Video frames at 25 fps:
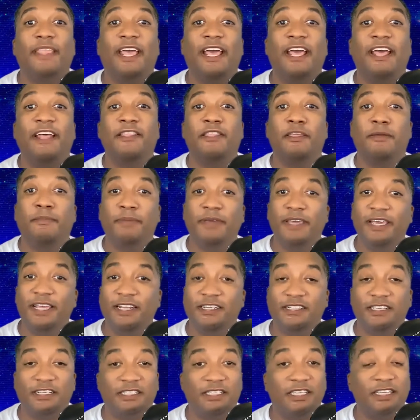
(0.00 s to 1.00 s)
And the
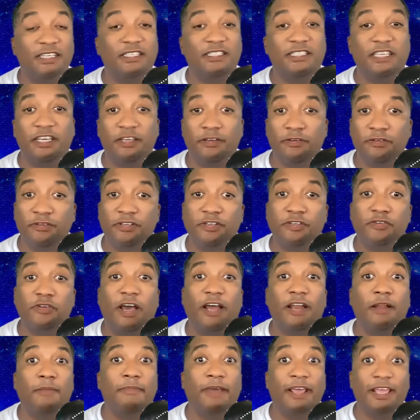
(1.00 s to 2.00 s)
being just continues to
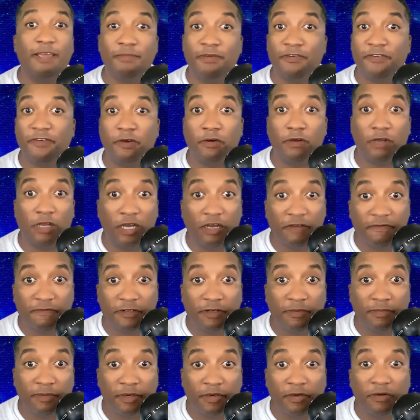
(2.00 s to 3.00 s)
try to make me feel
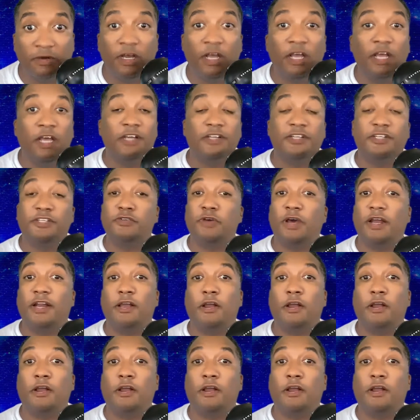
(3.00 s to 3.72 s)
comfortable, to try